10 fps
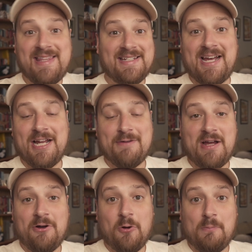that's kind of
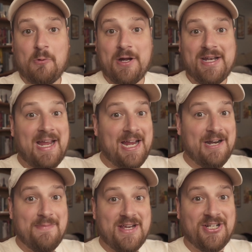my whole point.
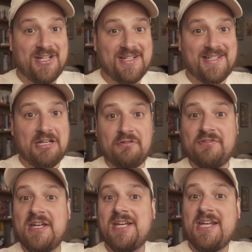Animation itself
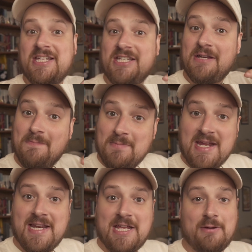is a
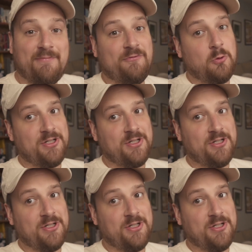medium for